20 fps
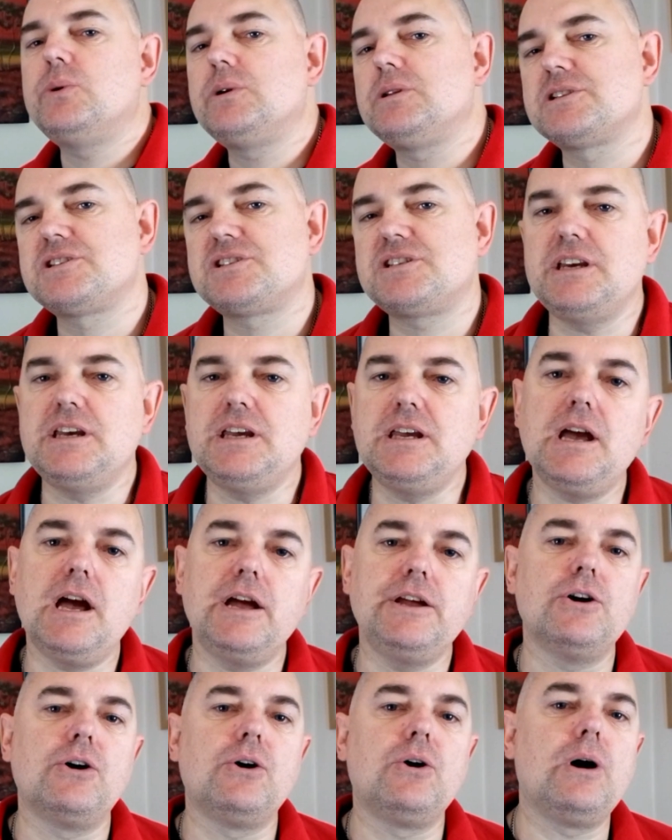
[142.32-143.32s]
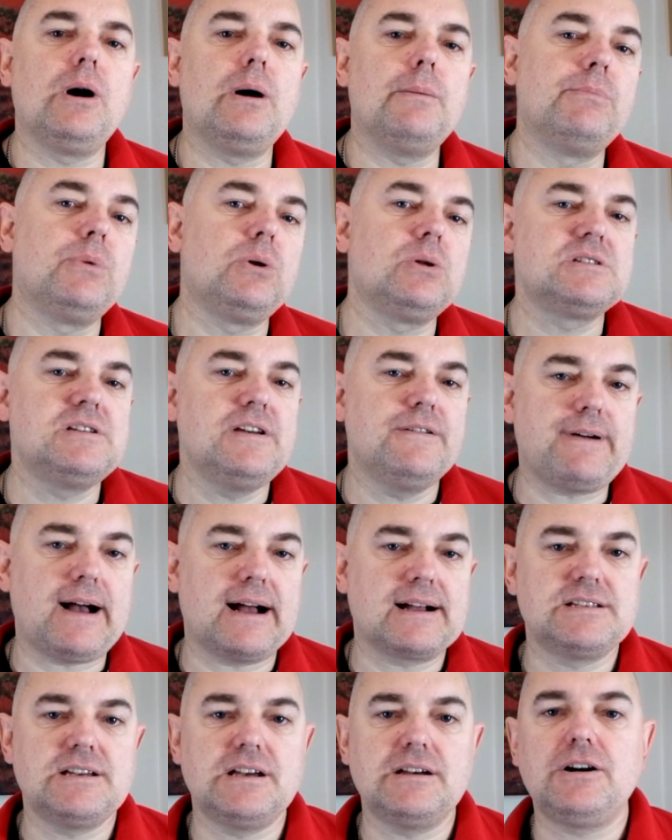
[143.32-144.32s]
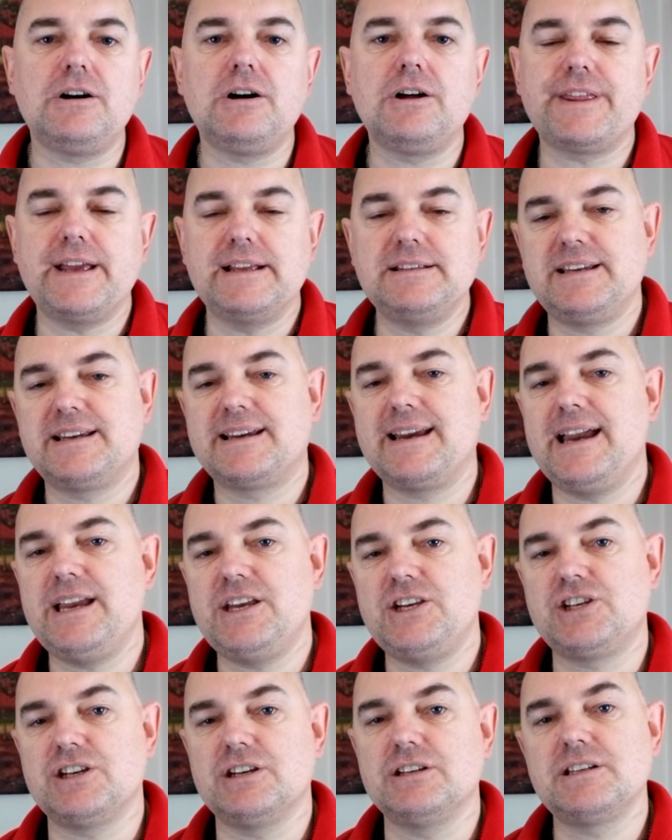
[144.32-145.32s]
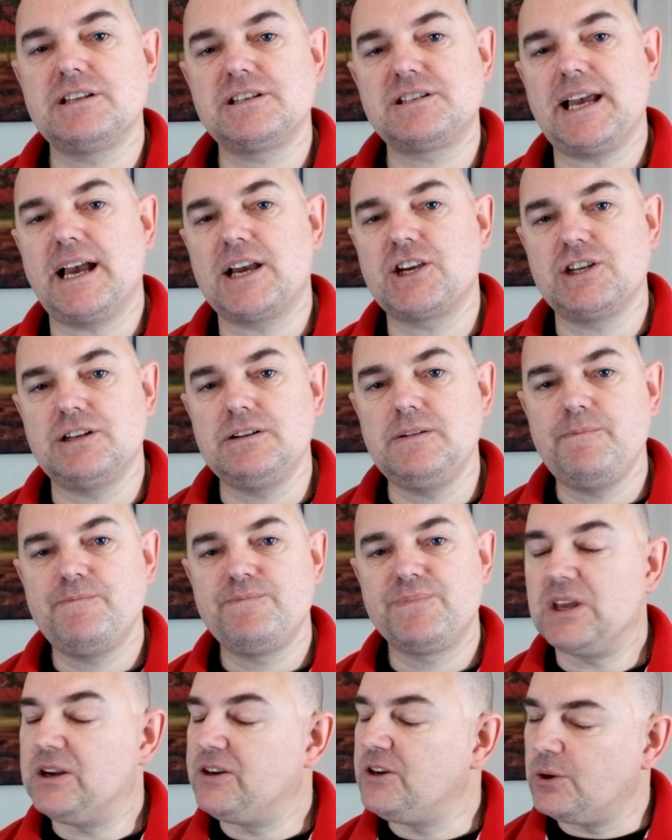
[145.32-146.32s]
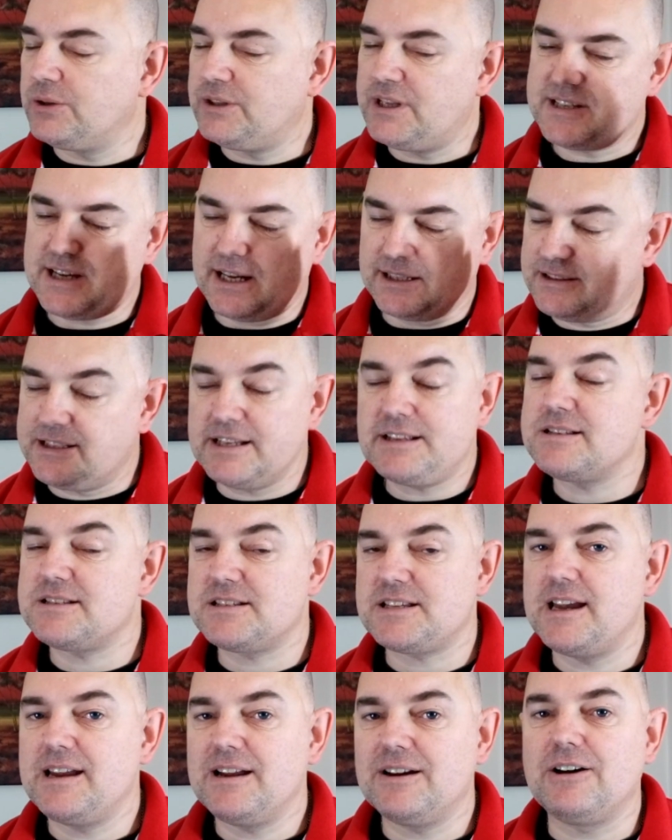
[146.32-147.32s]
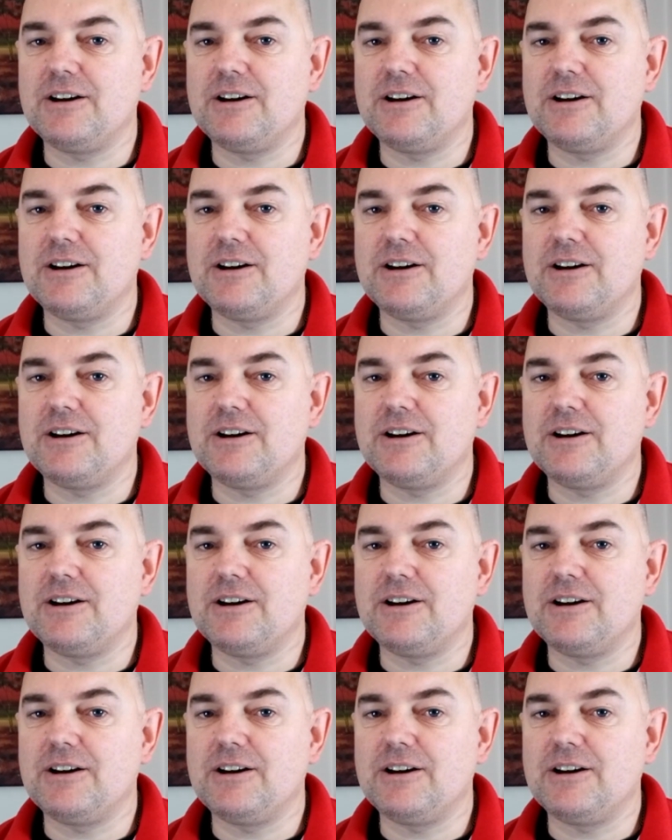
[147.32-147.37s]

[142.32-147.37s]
will see your multi-factor authentication section. Notice I didn't say